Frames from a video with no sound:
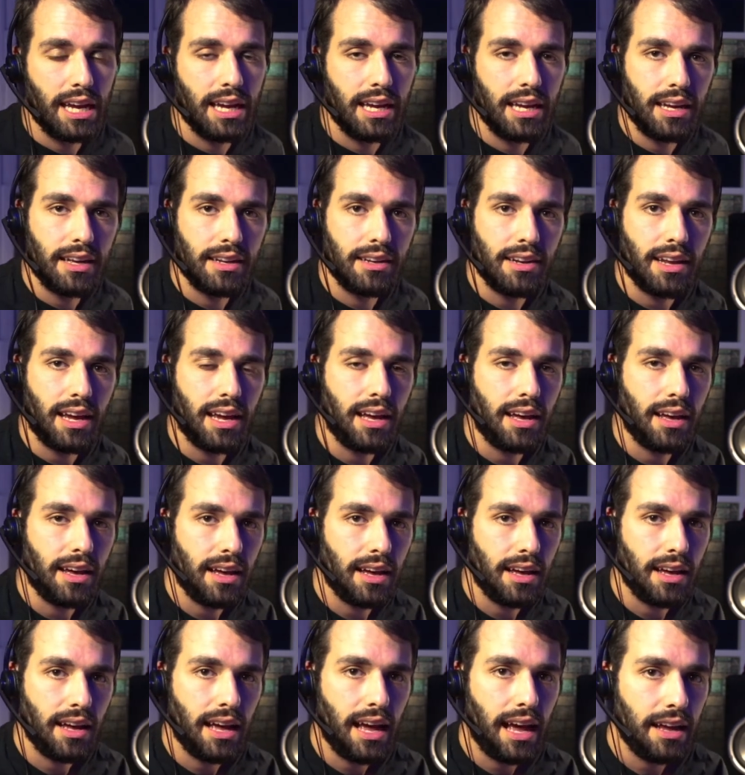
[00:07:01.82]
and
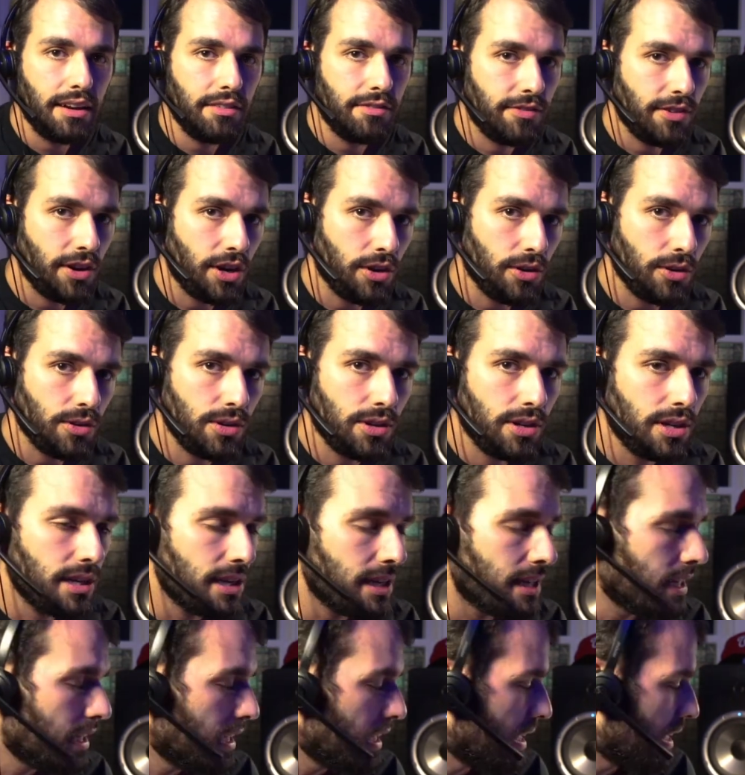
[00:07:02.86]
a headphone
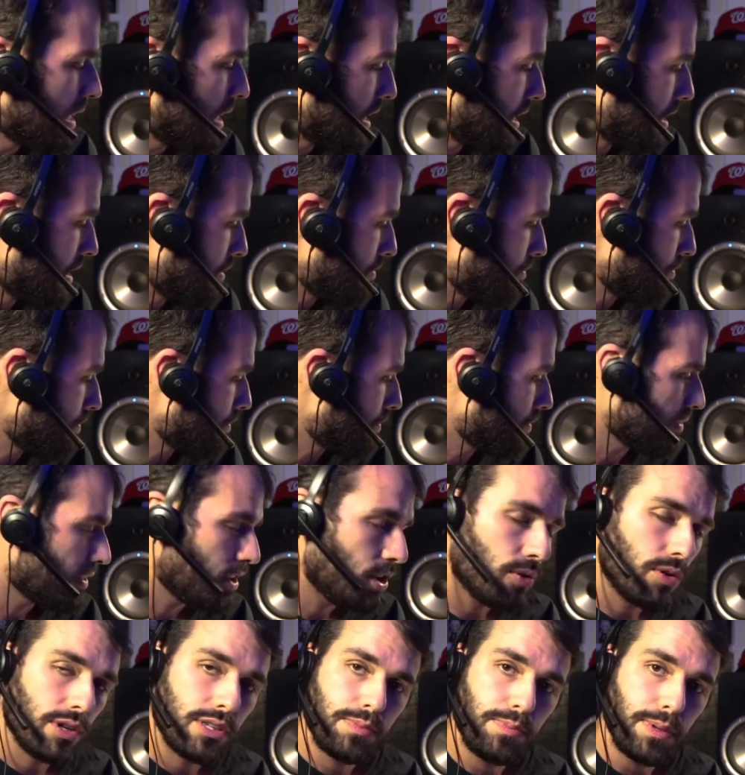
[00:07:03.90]

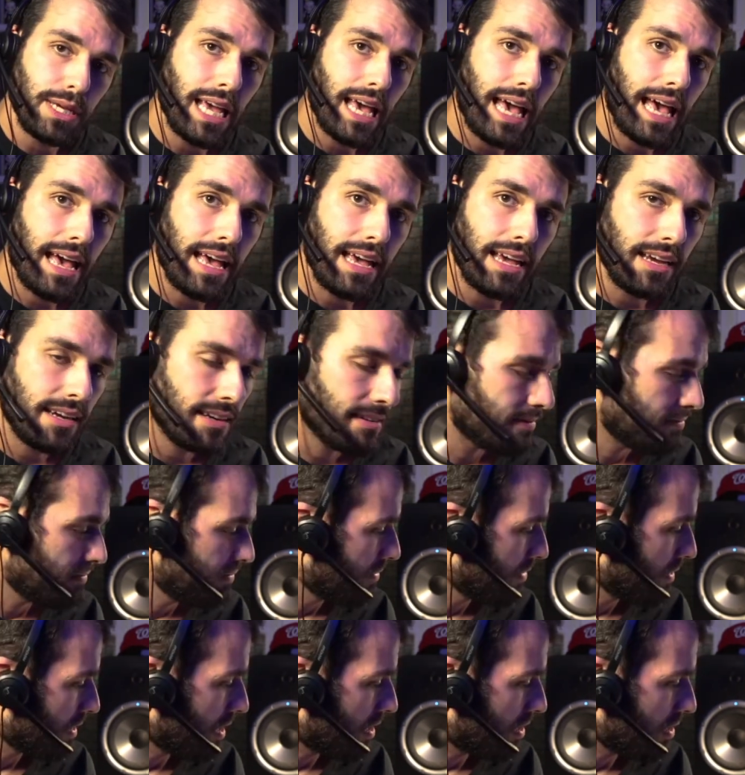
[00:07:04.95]
USB-A,
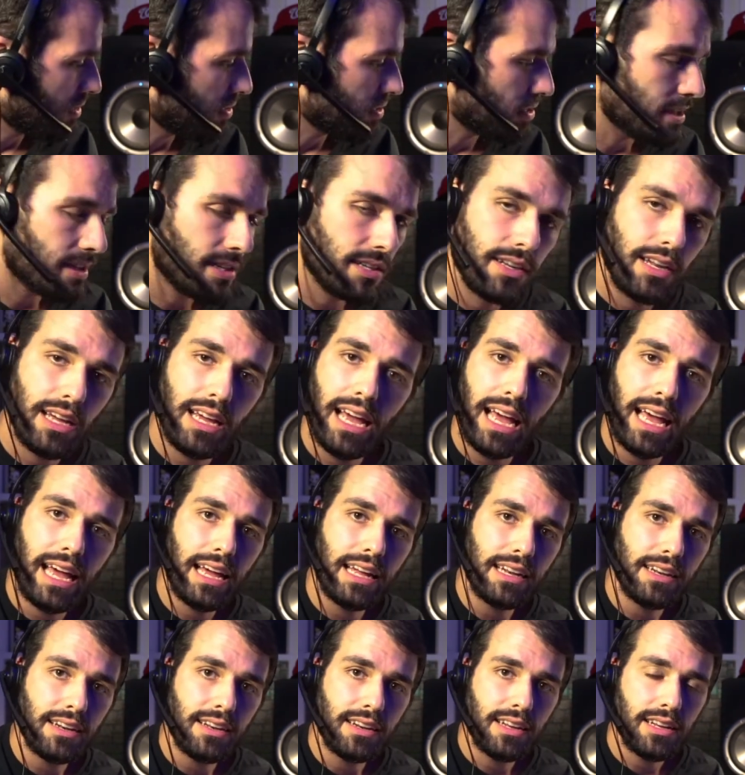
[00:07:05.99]
goes in
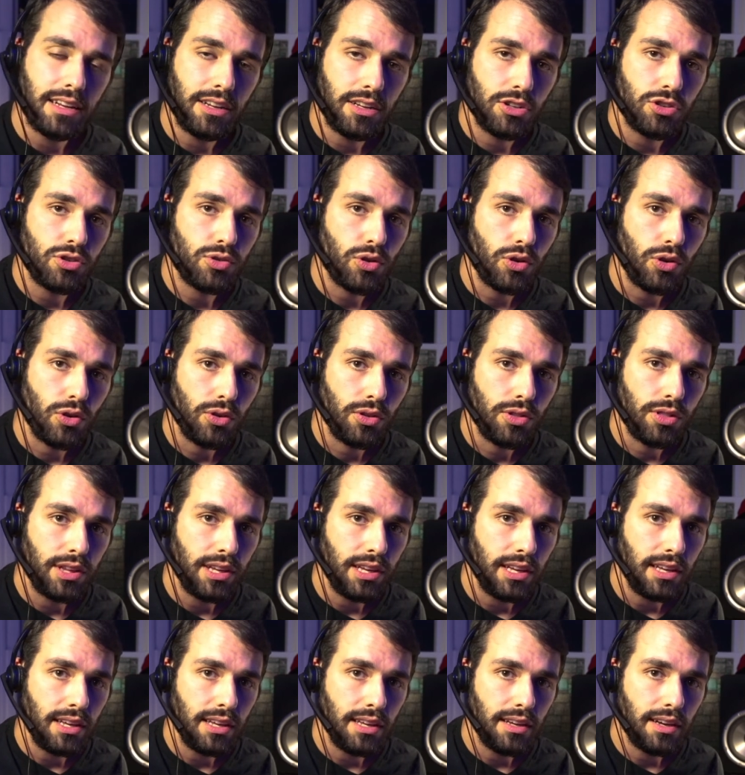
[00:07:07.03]
and can control
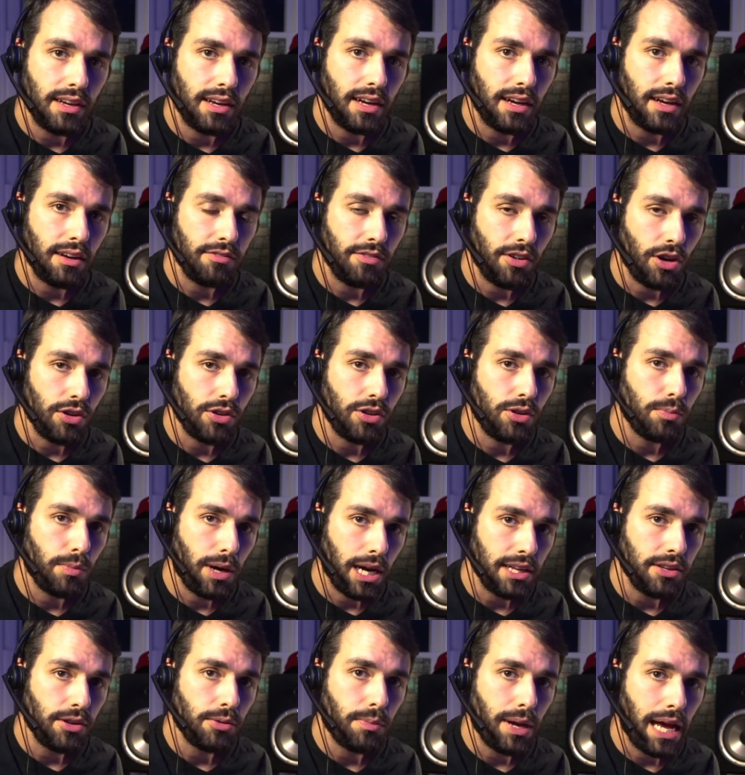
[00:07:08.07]
the volume
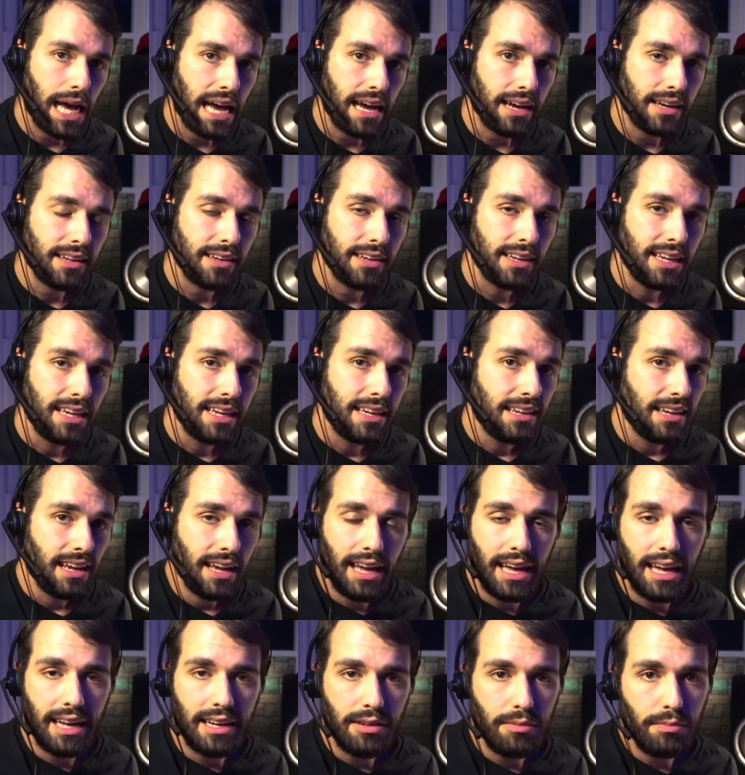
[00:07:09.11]
on your Mac
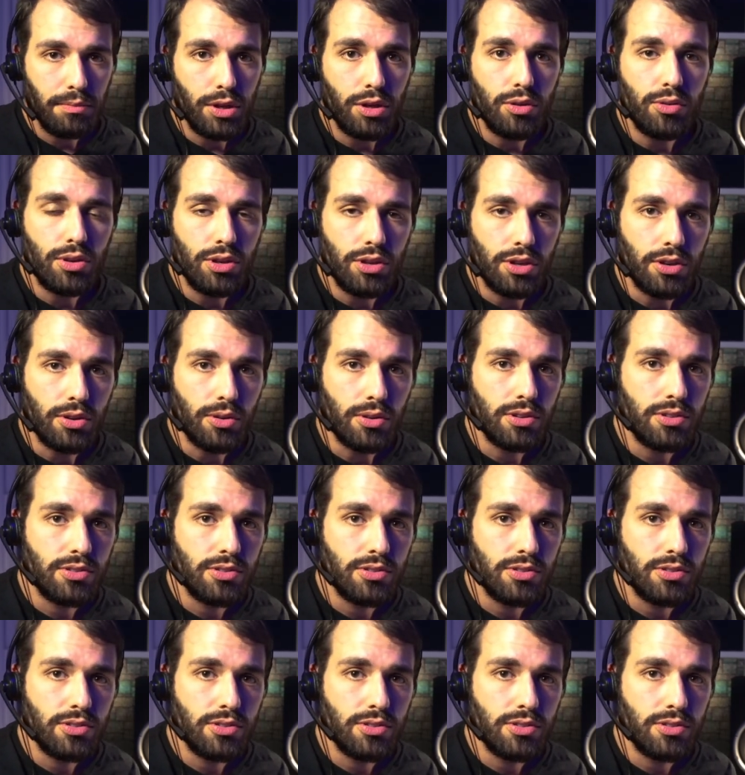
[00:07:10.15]
and mute you.